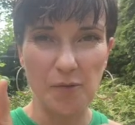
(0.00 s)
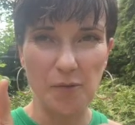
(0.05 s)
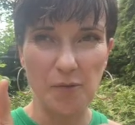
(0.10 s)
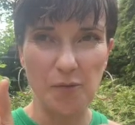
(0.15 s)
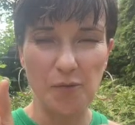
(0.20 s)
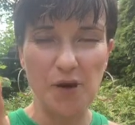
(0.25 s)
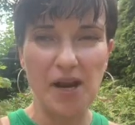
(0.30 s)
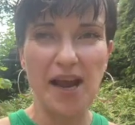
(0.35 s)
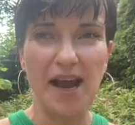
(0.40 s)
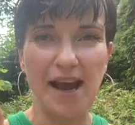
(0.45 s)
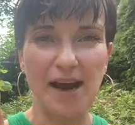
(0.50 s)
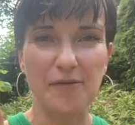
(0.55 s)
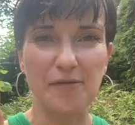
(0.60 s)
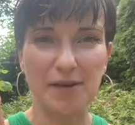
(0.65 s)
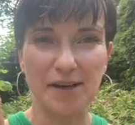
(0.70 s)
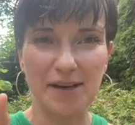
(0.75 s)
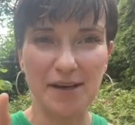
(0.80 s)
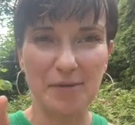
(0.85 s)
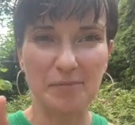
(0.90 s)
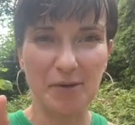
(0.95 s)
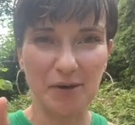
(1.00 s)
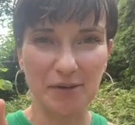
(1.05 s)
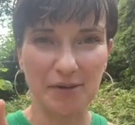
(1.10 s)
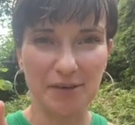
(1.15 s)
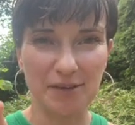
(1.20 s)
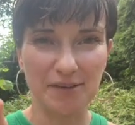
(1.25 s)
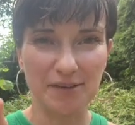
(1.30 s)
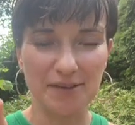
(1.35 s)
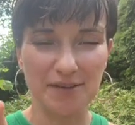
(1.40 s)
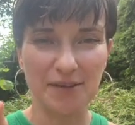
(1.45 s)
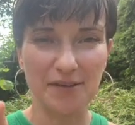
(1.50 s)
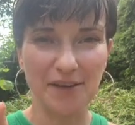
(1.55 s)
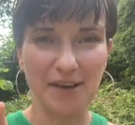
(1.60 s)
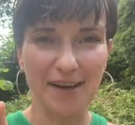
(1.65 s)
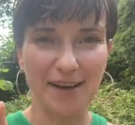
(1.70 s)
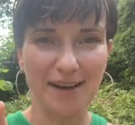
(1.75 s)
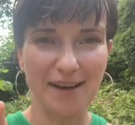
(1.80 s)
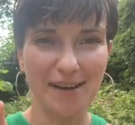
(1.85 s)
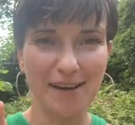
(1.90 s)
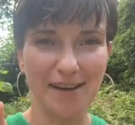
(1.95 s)
we have it in abundance,
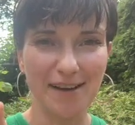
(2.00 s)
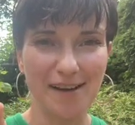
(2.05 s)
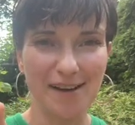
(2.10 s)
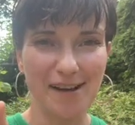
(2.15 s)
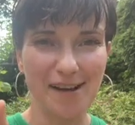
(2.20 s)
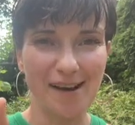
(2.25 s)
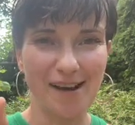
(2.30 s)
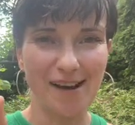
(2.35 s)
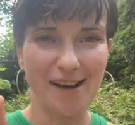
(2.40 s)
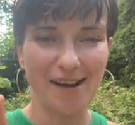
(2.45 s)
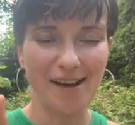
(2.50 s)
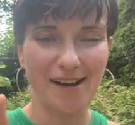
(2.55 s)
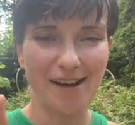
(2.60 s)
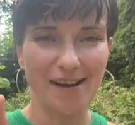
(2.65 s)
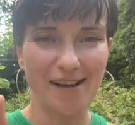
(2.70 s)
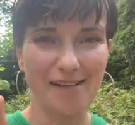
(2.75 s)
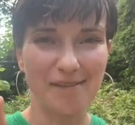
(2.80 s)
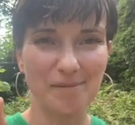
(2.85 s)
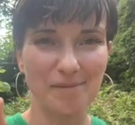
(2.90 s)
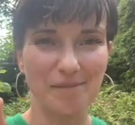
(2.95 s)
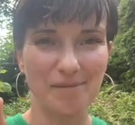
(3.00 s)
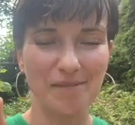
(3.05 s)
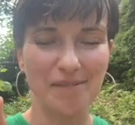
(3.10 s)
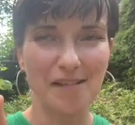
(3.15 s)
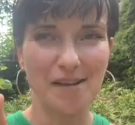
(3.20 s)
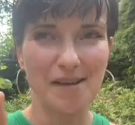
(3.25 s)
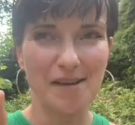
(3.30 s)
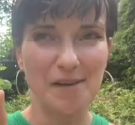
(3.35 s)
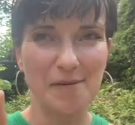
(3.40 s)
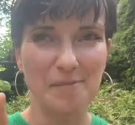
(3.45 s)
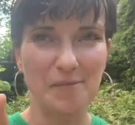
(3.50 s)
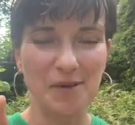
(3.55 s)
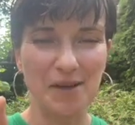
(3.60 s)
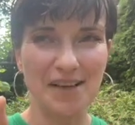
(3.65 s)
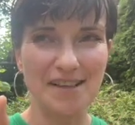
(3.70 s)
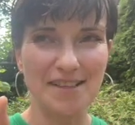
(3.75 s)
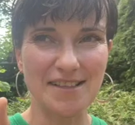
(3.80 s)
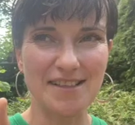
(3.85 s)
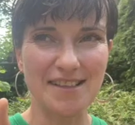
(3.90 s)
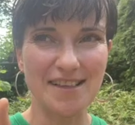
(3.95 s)
okay? But
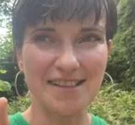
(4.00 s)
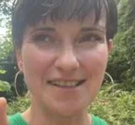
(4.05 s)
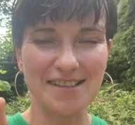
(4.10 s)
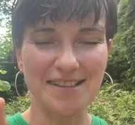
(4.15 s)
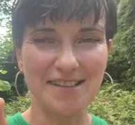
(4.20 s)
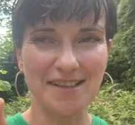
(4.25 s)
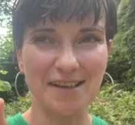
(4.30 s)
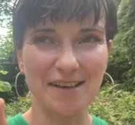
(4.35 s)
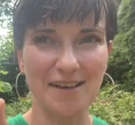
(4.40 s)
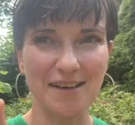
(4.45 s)
it's this